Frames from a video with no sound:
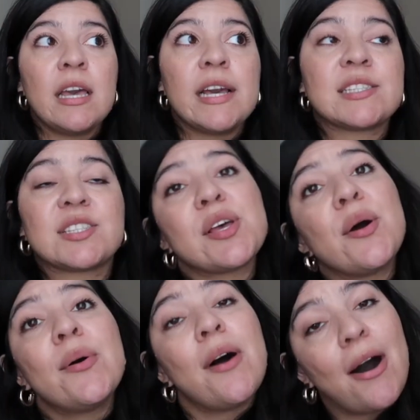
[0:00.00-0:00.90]
It's
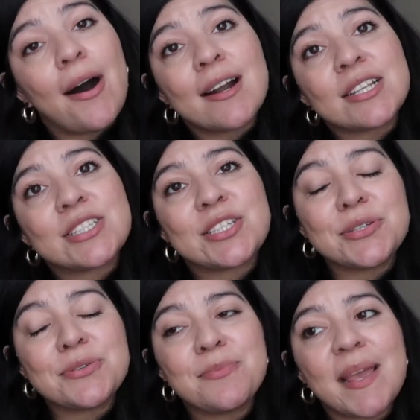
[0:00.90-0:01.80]
so hard
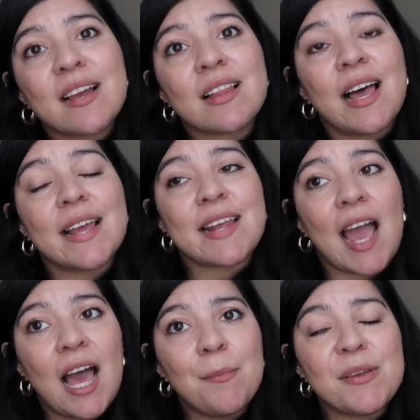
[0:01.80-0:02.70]
to make a client
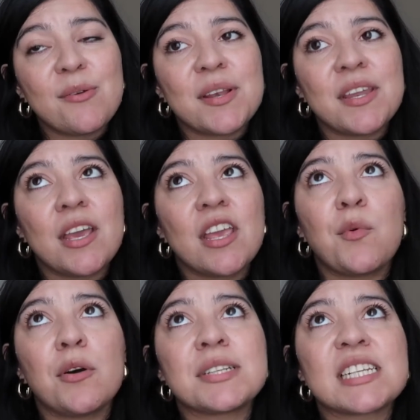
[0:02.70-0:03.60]
happy when they
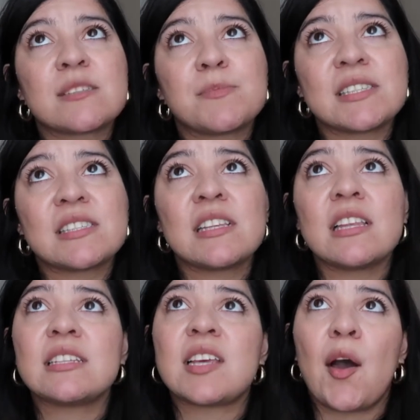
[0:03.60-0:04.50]
won't
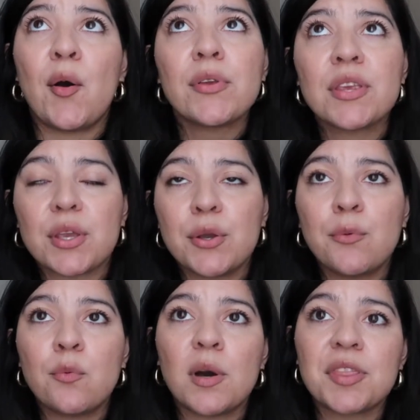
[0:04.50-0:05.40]
explicitly tell you
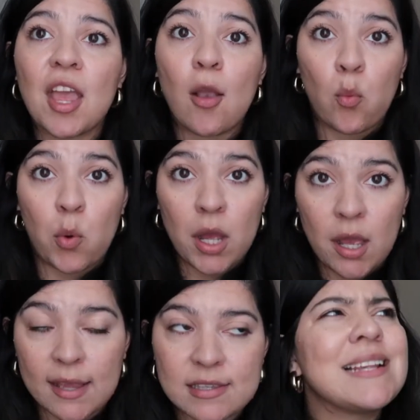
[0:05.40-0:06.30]
what they
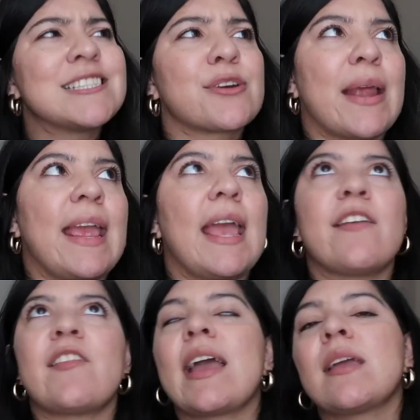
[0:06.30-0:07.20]
want. And it's great
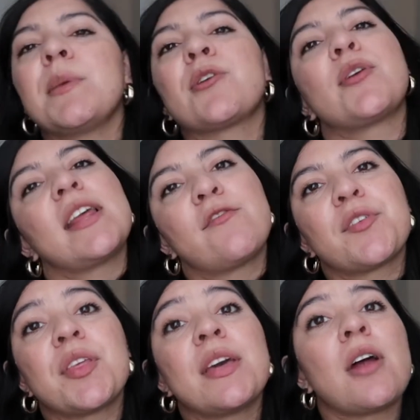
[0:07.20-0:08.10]
if I can be creative
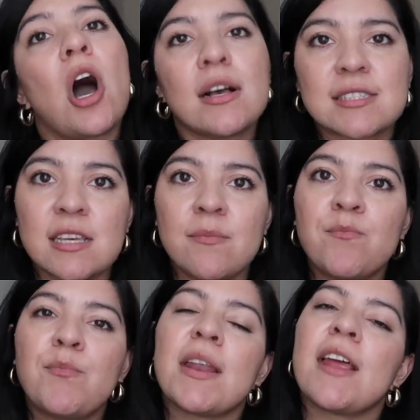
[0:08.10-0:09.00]
with it,
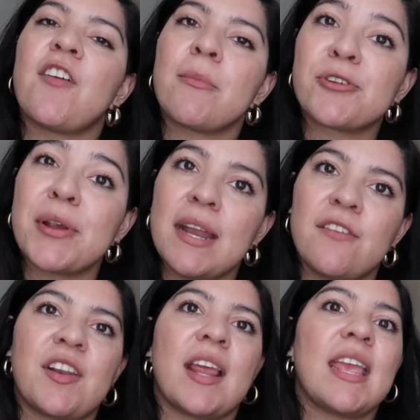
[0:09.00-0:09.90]
awesome. But if I'm
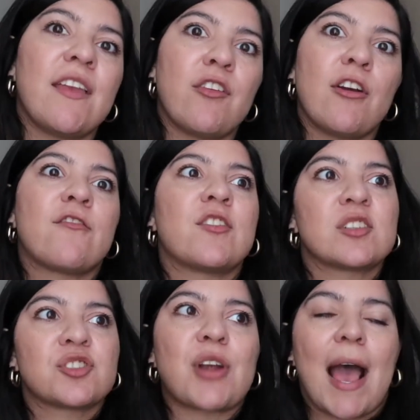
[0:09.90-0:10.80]
creative and I give you a
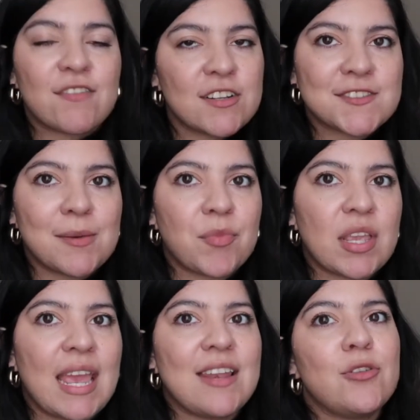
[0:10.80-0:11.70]
first draft of
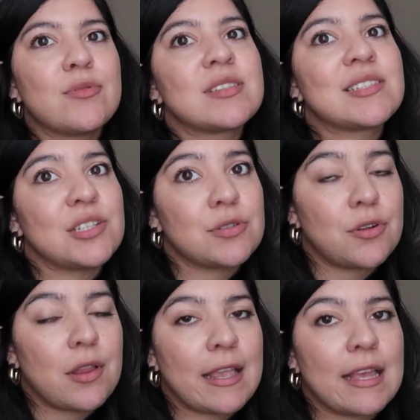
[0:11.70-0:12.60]
something and you still
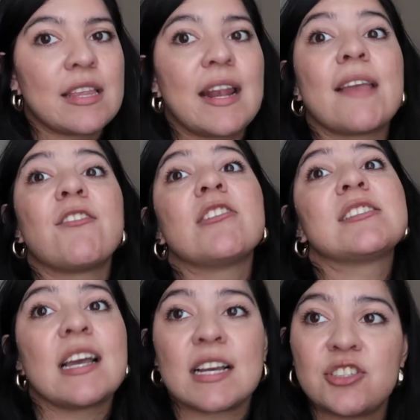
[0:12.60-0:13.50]
don't like it, then I give you a
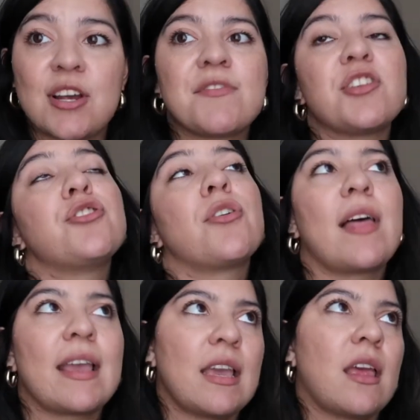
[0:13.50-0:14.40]
second draft and you don't
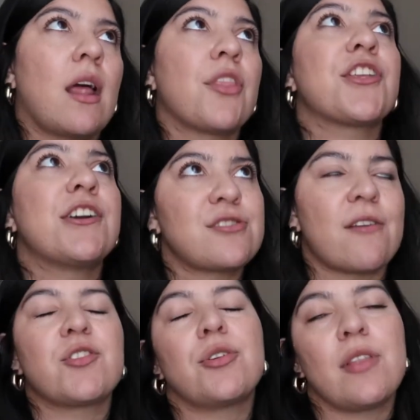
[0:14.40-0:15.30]
like it, a third
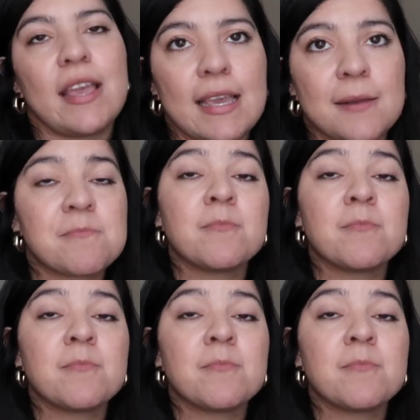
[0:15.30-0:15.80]
draft, you don't like it,